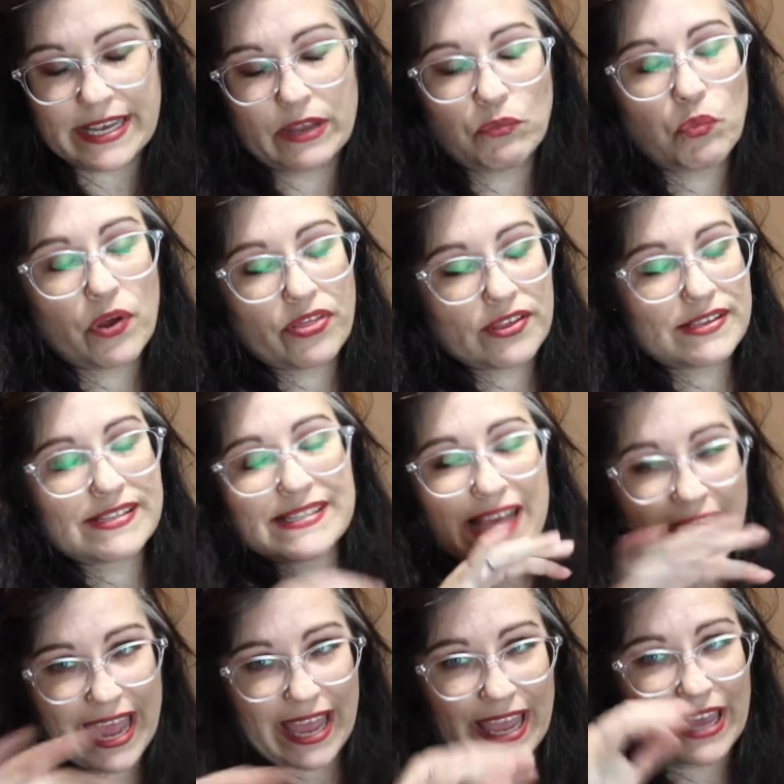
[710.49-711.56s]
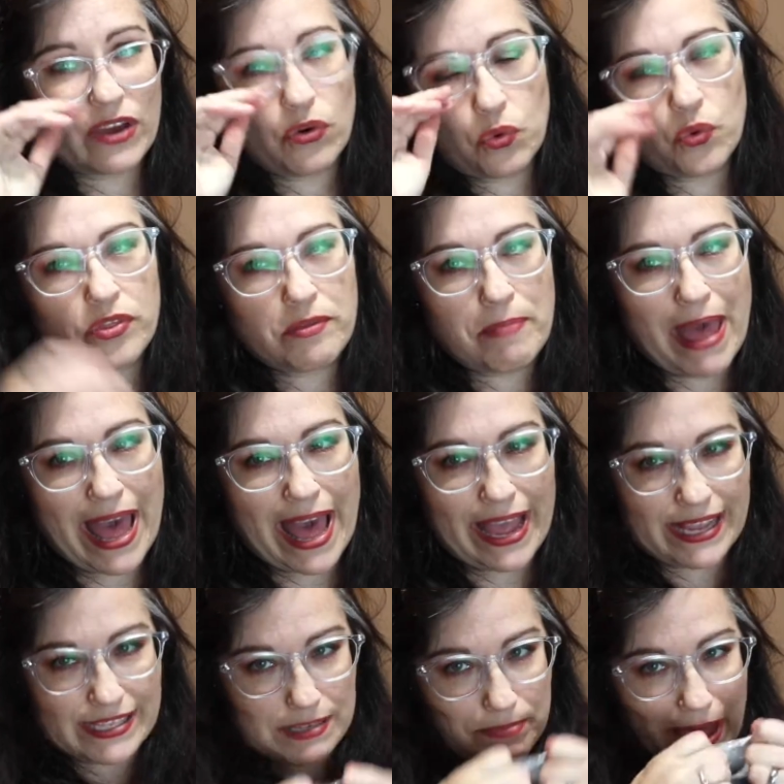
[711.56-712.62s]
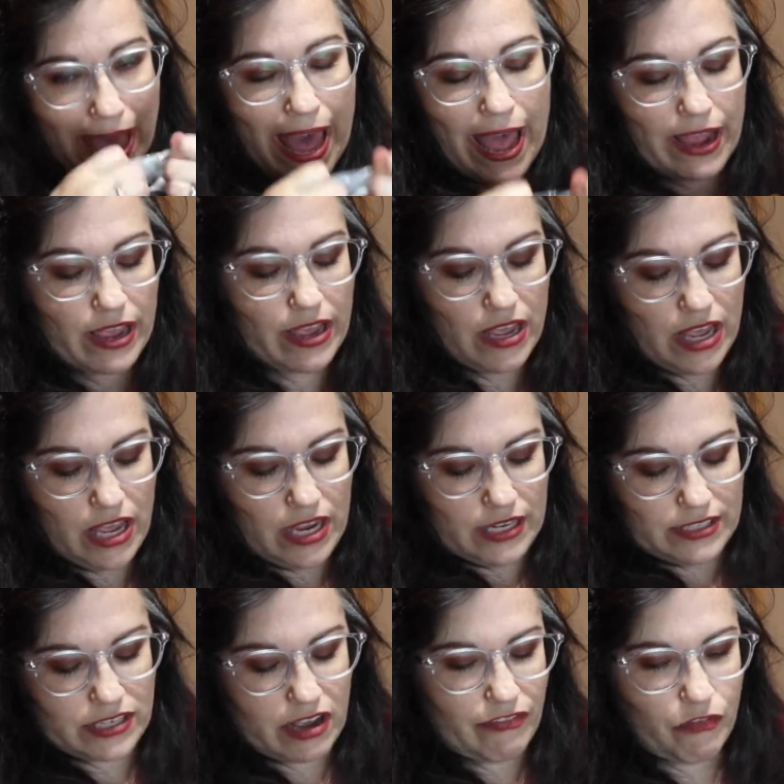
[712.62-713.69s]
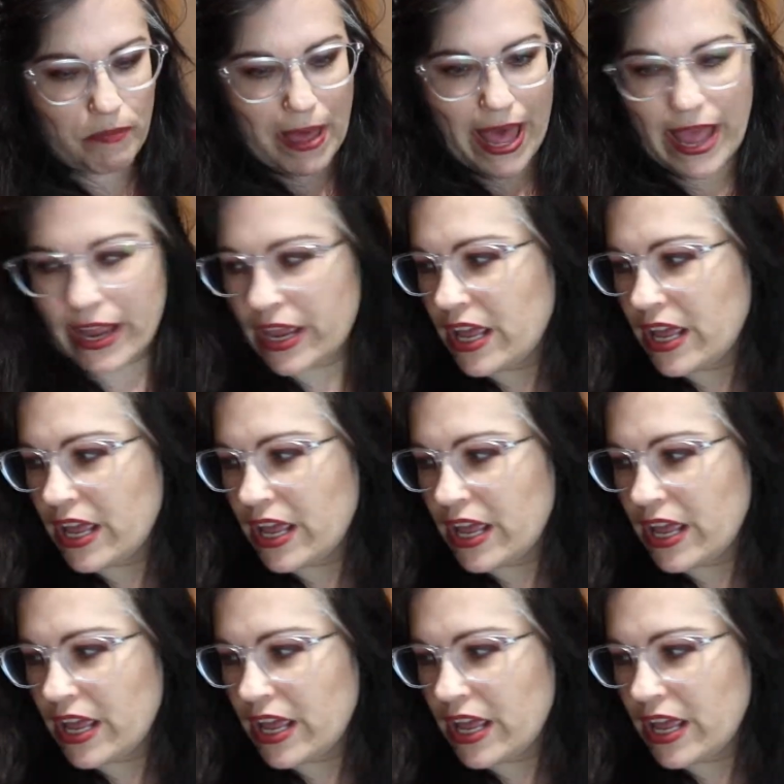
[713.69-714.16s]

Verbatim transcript: in what the saying on the bag, it's a bag, the duffel bag.